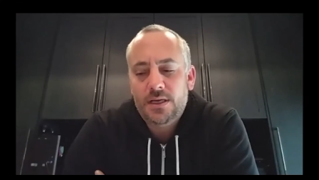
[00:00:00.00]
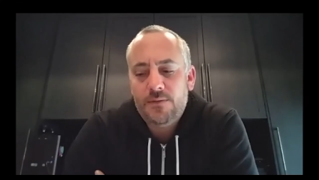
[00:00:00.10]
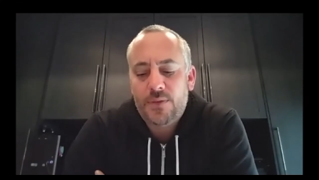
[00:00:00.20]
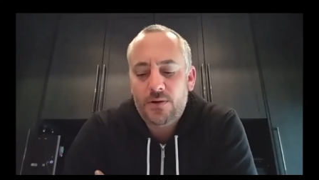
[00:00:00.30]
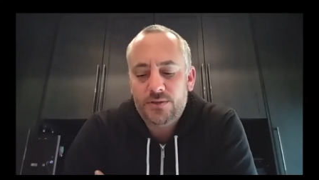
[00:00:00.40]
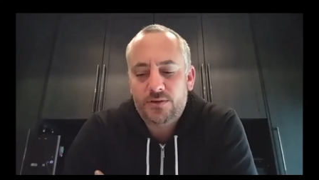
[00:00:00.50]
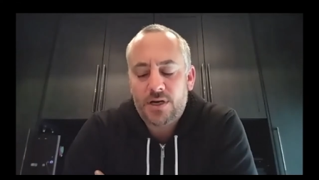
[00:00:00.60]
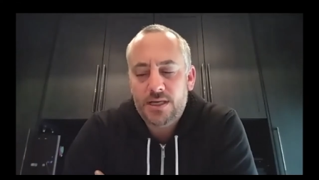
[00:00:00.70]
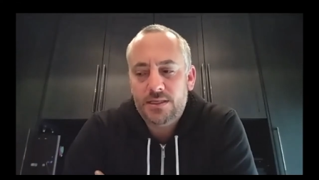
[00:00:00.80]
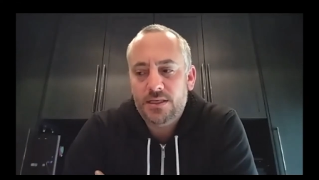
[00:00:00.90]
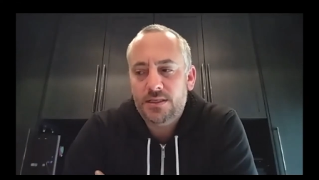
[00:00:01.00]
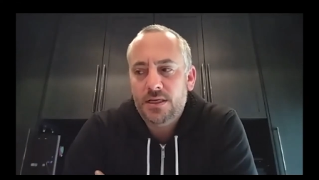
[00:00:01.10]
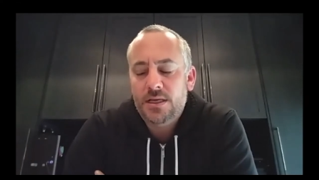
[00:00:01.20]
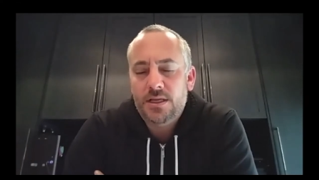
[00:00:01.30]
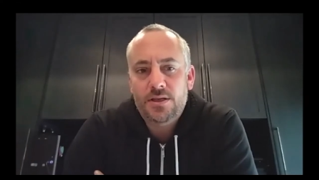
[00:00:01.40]
post crisis,
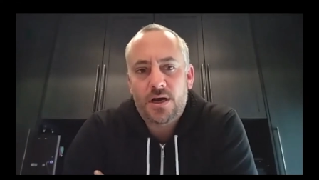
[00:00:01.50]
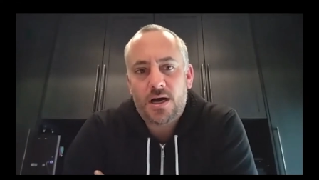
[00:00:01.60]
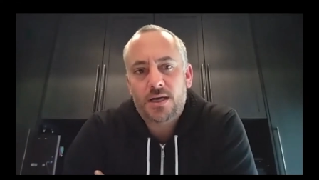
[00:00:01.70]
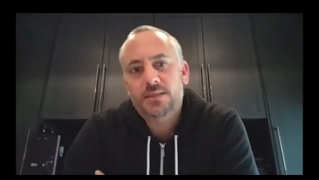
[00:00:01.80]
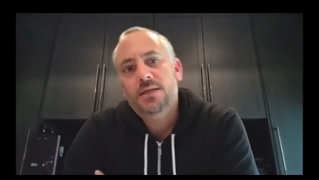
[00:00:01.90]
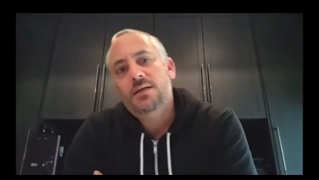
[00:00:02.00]
not